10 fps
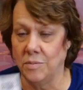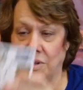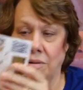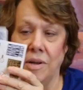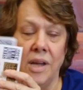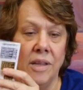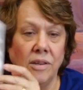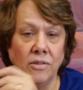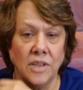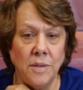So
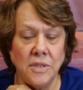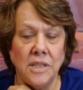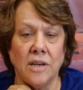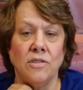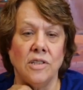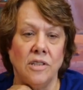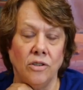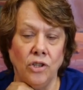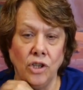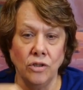they're theme stickers, and
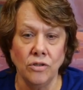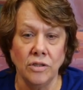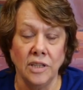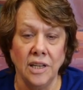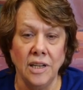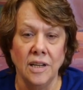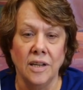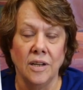they're usually